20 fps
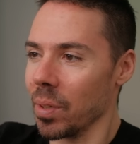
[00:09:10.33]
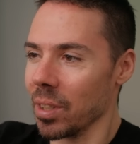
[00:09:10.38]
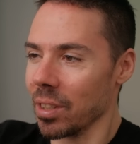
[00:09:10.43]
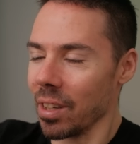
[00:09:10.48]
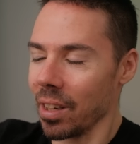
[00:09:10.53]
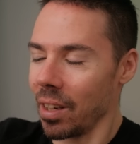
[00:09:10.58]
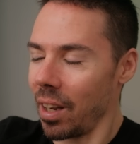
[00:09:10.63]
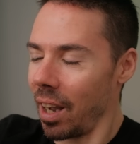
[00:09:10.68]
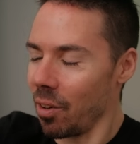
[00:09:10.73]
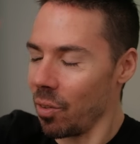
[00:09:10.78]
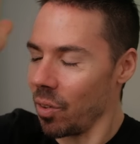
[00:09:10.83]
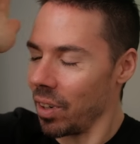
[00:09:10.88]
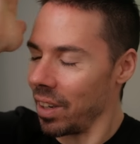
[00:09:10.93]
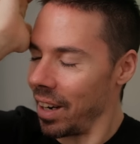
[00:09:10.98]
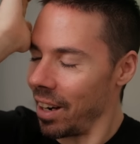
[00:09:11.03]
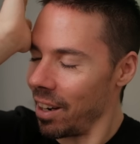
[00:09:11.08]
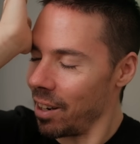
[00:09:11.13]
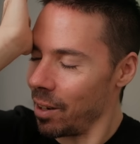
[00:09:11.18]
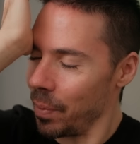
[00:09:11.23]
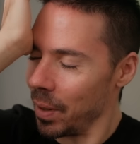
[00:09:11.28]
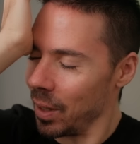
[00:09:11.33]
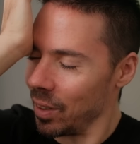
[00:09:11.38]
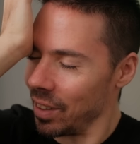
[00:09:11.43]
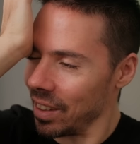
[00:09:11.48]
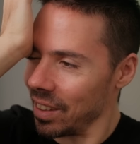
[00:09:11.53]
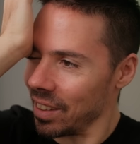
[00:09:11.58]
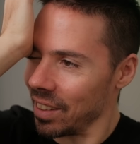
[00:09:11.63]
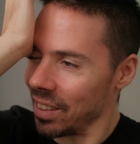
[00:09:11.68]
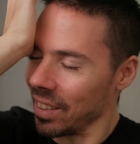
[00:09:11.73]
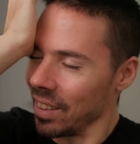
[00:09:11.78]
It's like, I don't care about
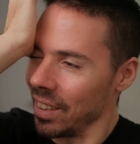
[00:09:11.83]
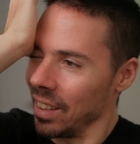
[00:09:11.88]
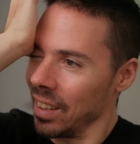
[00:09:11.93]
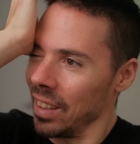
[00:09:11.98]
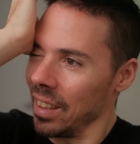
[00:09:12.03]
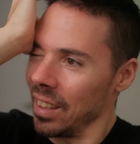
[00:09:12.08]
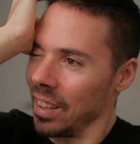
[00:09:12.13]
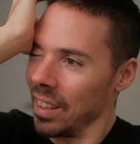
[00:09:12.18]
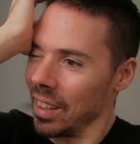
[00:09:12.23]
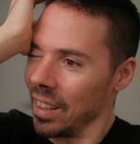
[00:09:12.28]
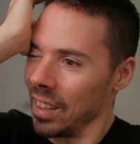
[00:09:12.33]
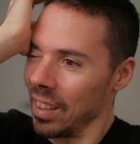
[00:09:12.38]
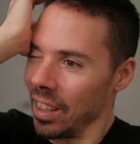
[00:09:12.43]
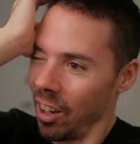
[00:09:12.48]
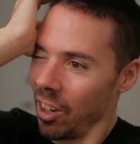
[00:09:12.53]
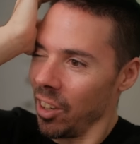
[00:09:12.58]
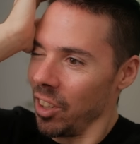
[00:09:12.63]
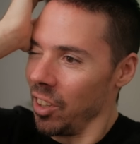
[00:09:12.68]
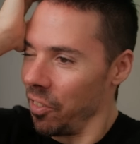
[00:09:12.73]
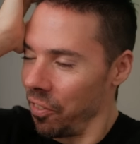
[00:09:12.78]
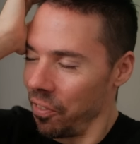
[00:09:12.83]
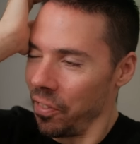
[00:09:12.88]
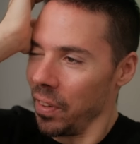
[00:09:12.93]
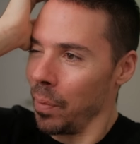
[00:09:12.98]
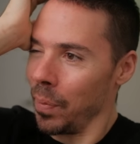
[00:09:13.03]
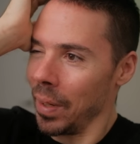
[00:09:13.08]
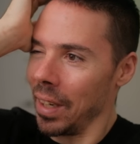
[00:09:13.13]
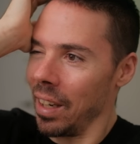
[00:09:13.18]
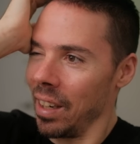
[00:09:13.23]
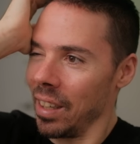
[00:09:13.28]
this. Are you
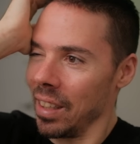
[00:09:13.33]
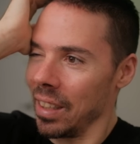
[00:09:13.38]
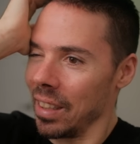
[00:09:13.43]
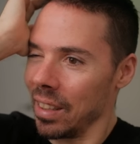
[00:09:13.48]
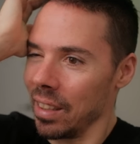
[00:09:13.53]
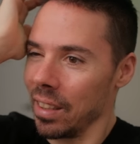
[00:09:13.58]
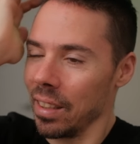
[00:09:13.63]
filming on it?